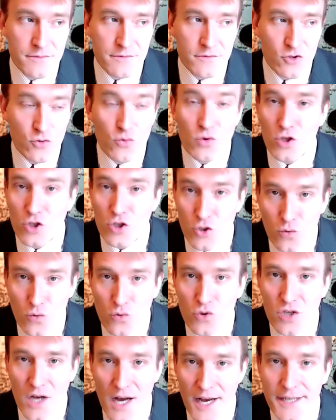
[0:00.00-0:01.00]
dual
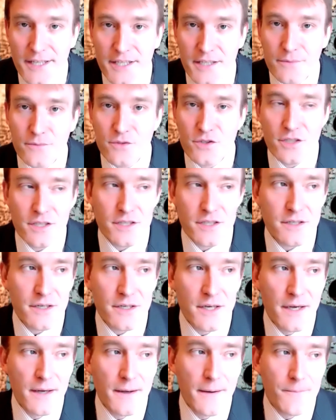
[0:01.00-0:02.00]
use items, the
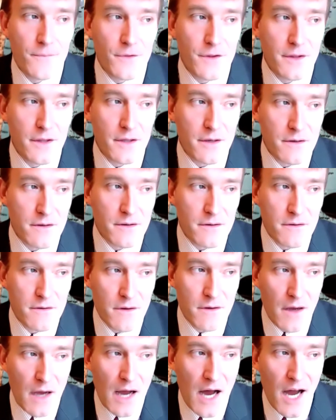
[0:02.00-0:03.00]

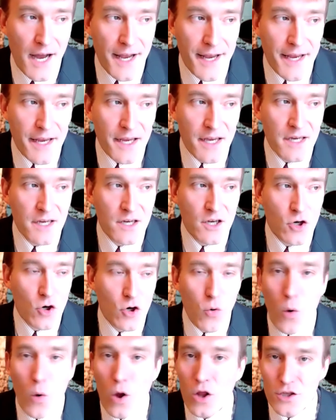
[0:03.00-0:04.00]
high
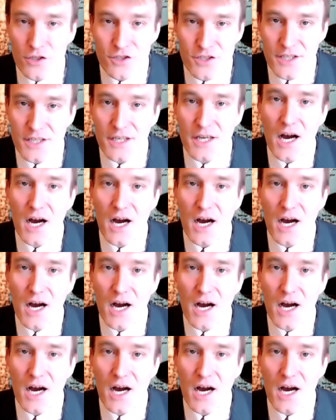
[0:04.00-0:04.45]
quality,